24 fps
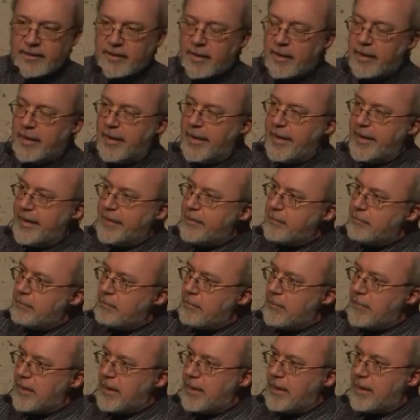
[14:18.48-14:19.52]
died,
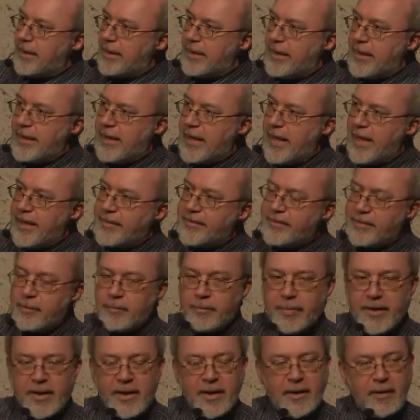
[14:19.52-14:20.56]
he had to
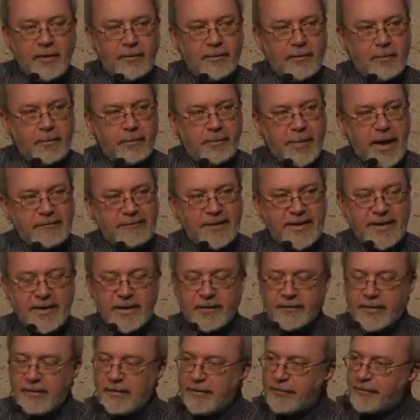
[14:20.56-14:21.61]
be buried in
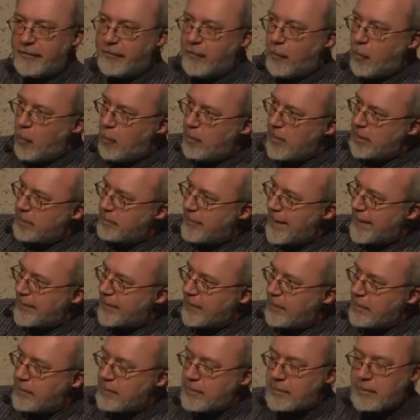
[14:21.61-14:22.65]
a very formal
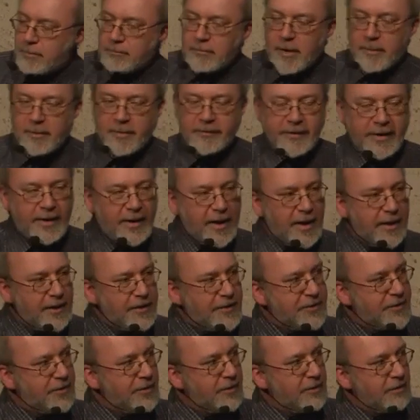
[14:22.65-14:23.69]
manner,
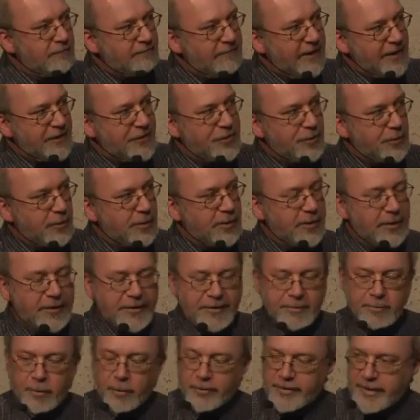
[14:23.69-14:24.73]
mummification,
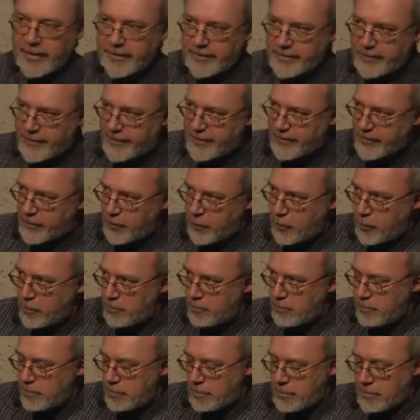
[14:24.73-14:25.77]
rituals put into the
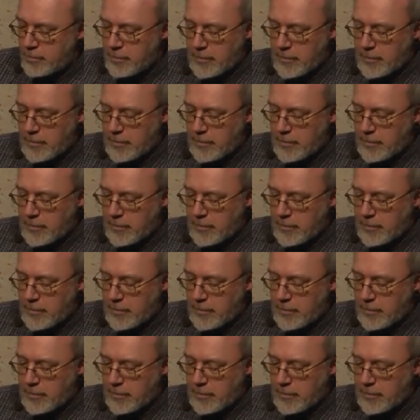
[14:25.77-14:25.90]
tomb,